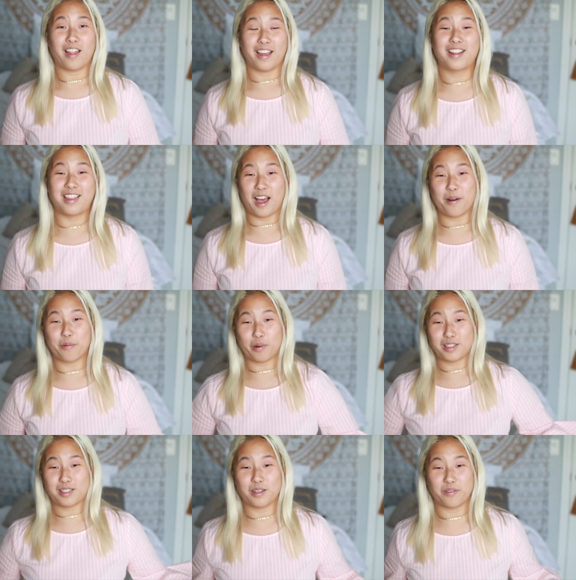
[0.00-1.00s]
like that
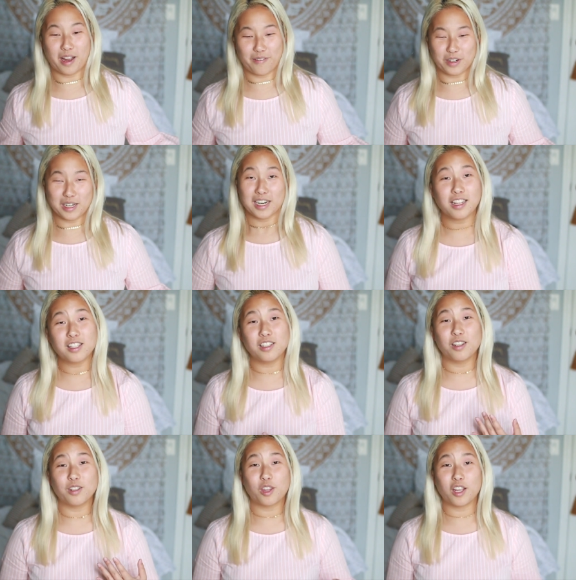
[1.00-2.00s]
whatsoever. That's
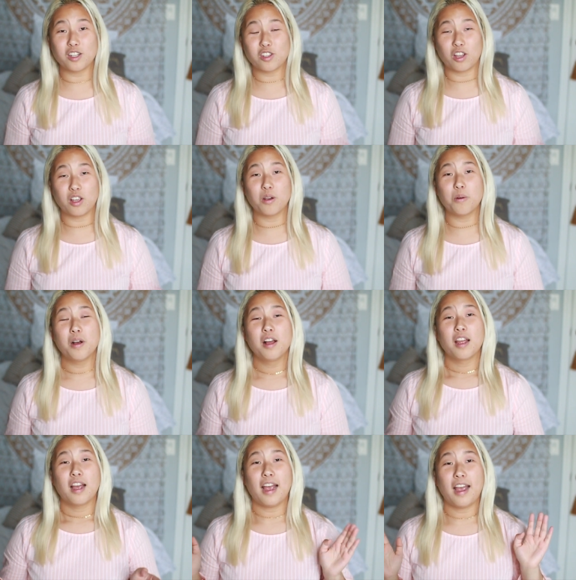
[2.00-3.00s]
another thing too.
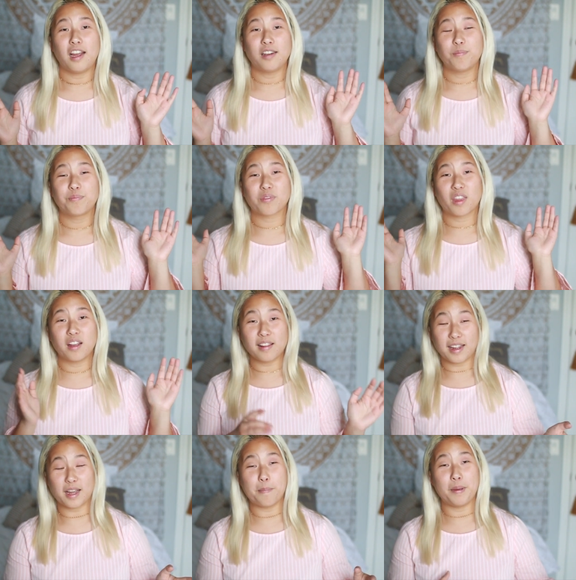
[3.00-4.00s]
At
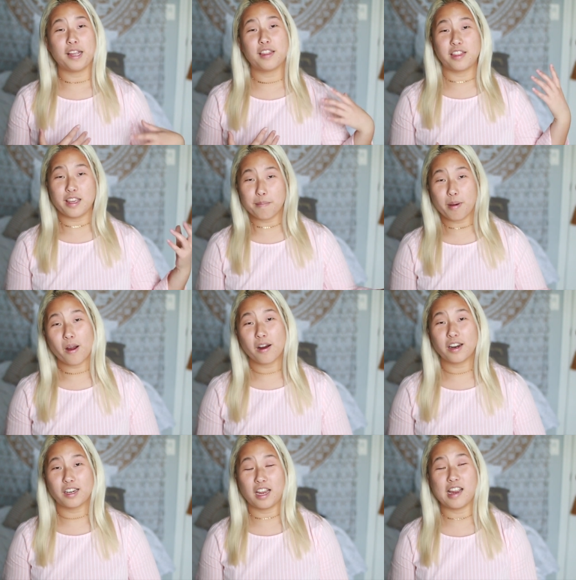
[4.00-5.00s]
like a big theme
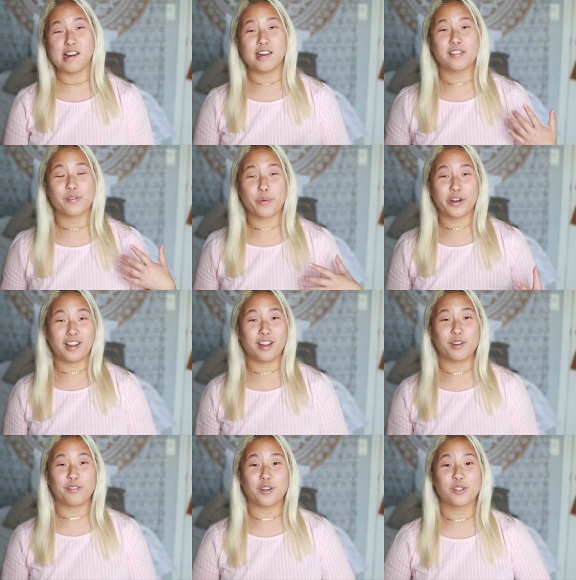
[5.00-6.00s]
park and working at
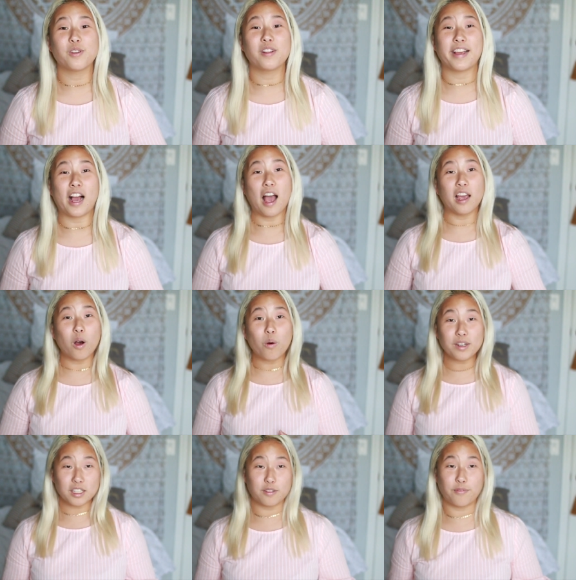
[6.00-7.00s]
Universal, like I
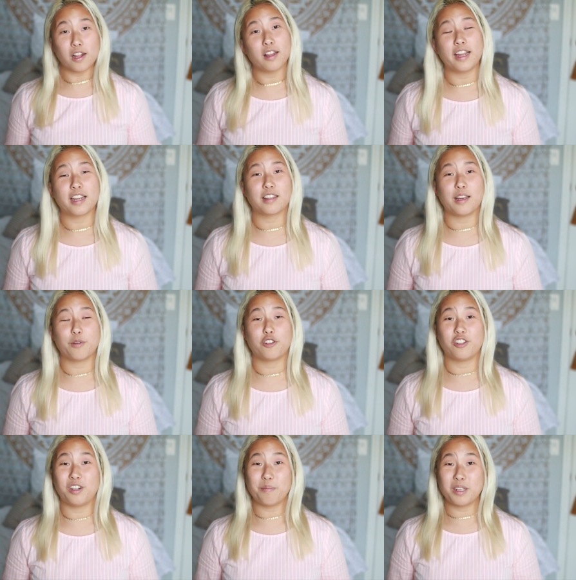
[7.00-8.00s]
always felt like they were
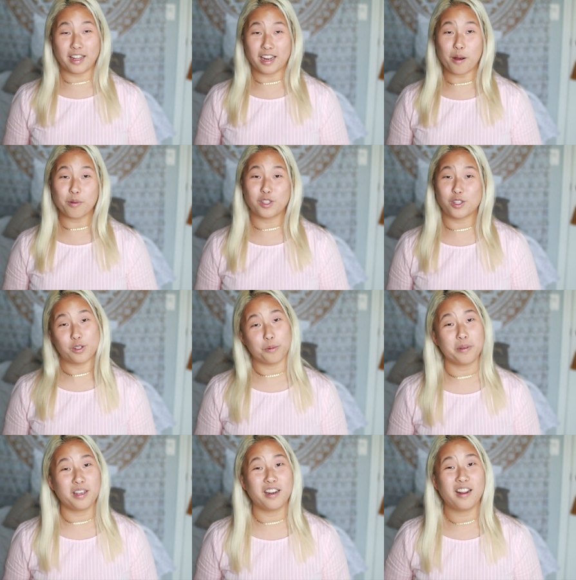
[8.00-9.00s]
treating me like I was
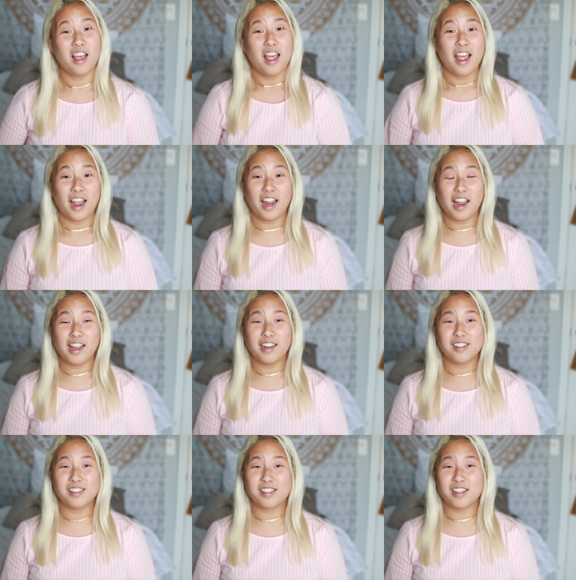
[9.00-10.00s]
stupid
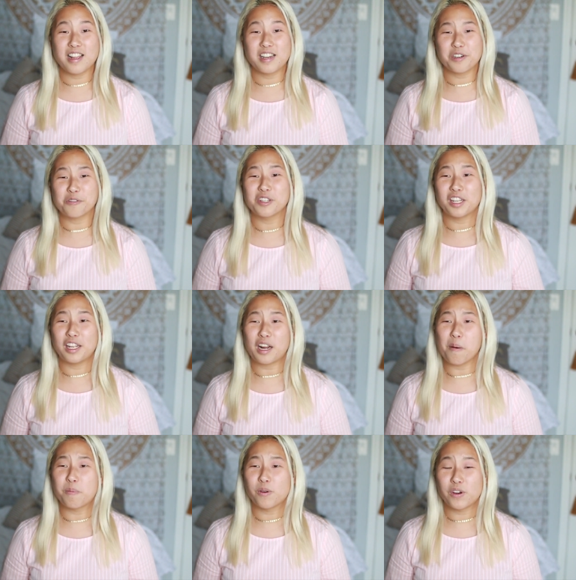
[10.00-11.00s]
and they didn't really like
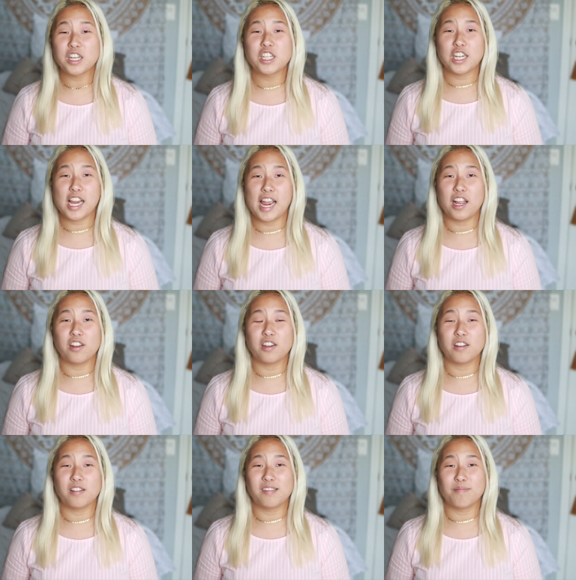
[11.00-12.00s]
appreciate
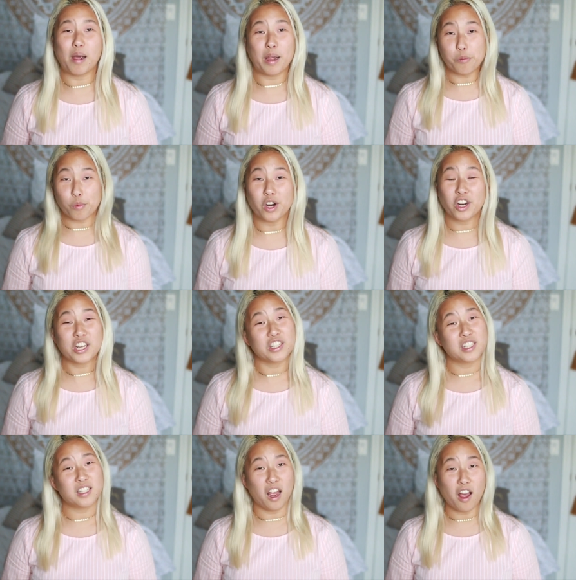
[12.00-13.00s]
my work and
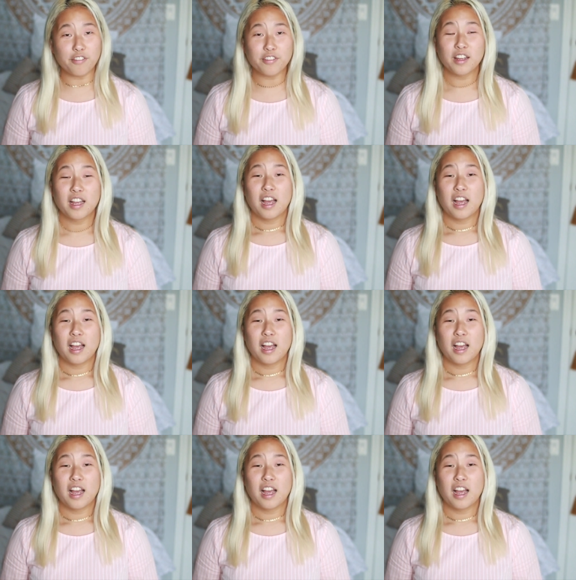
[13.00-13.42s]
stuff.